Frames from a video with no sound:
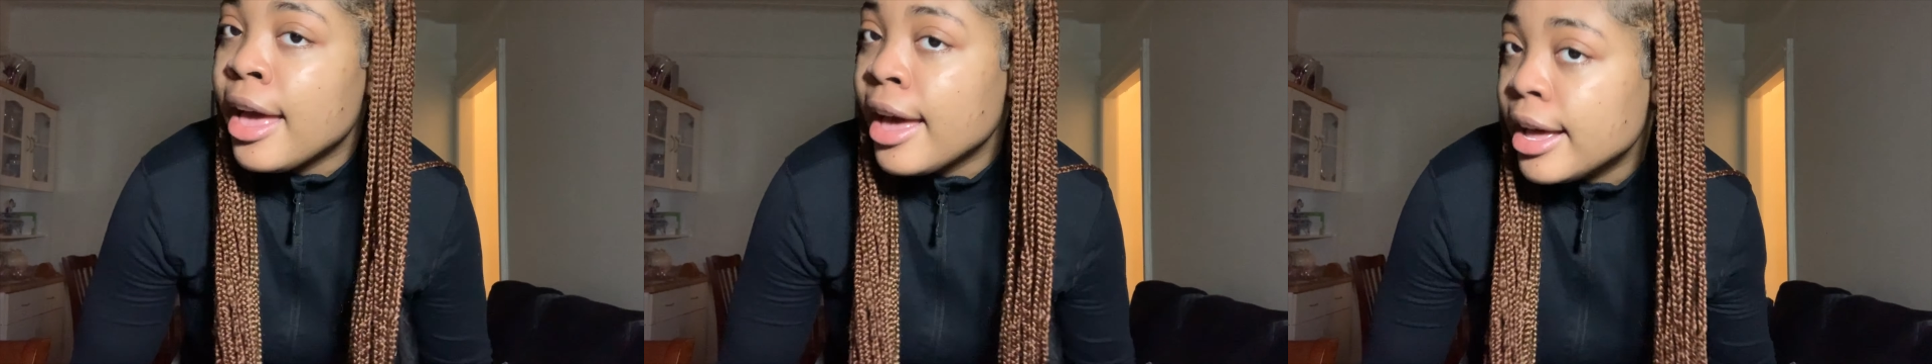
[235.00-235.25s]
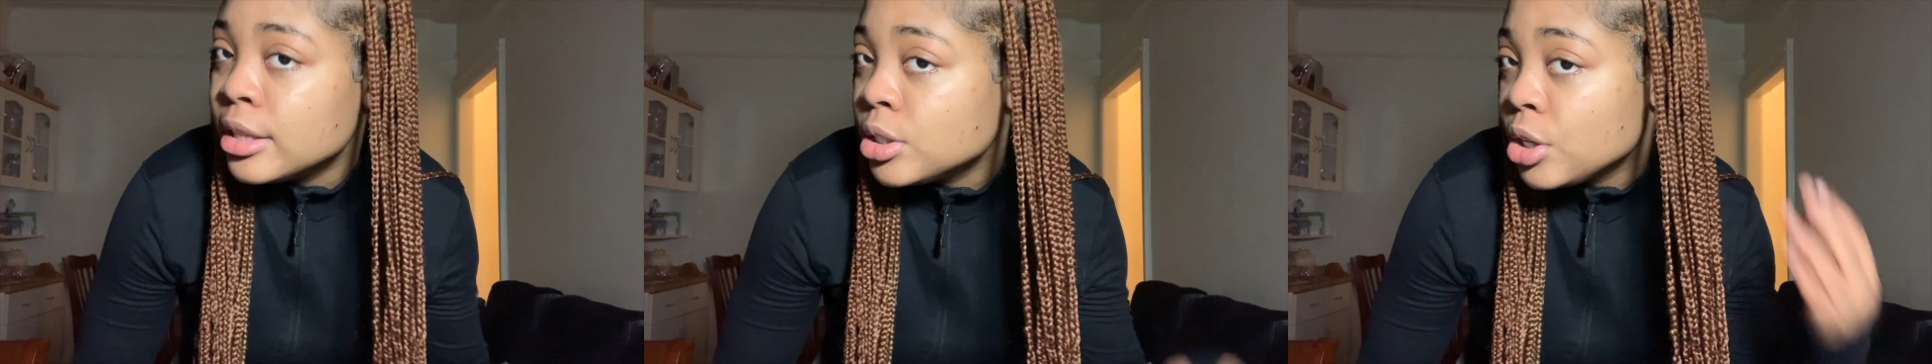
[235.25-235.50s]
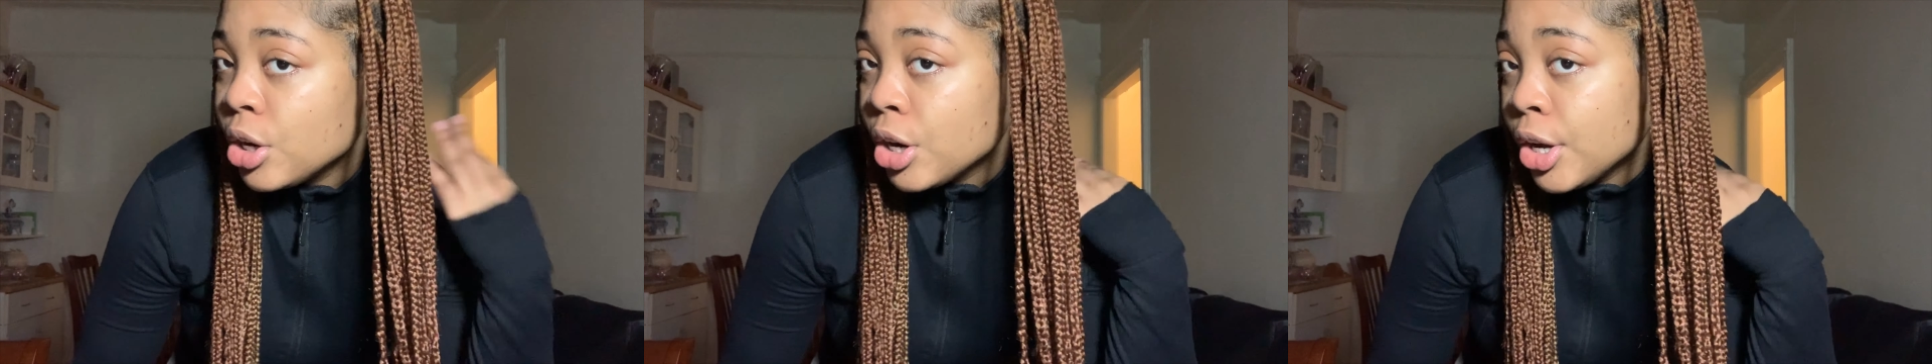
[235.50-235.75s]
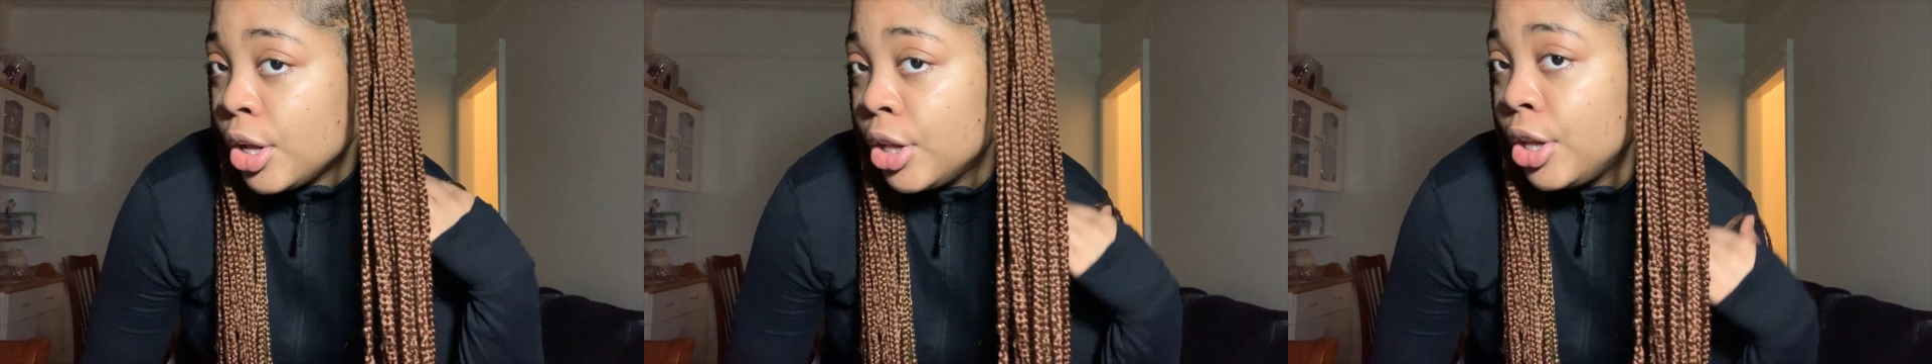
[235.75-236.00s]
how to
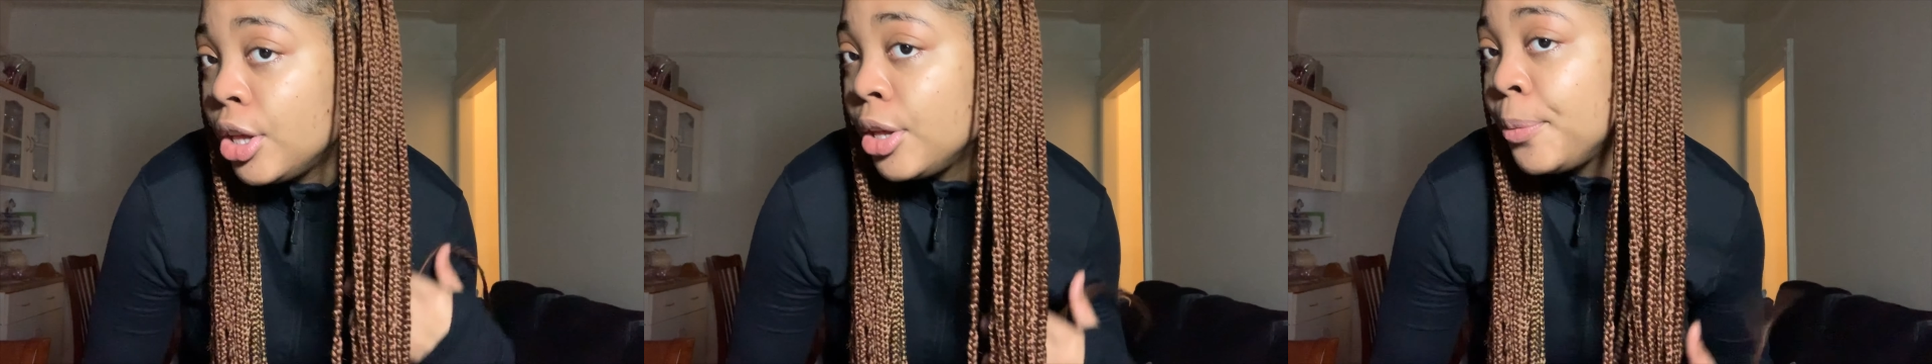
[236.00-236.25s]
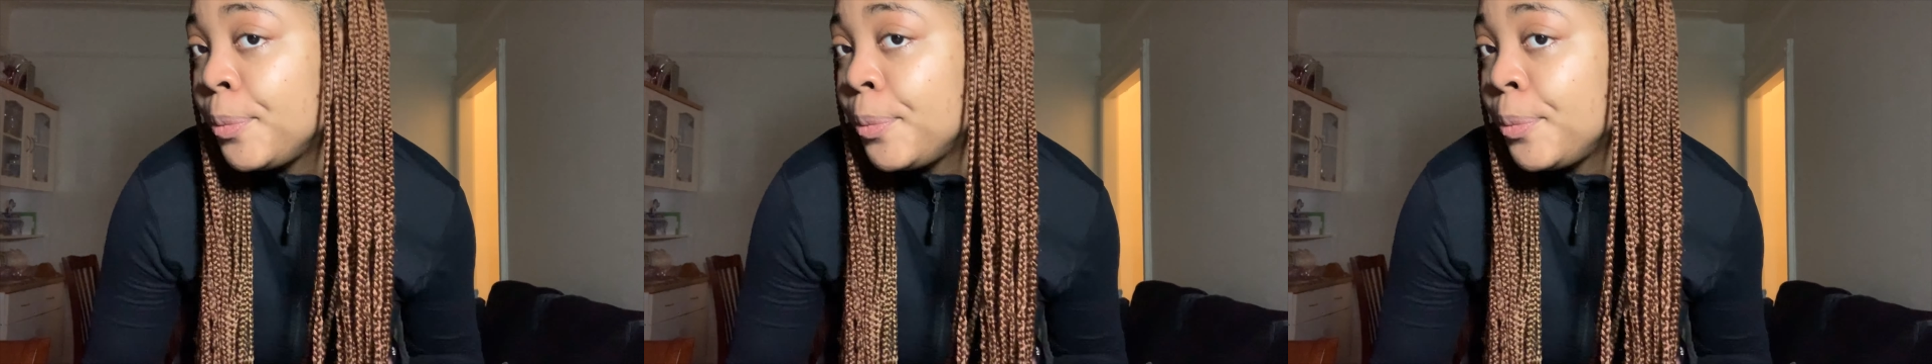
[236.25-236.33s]
curl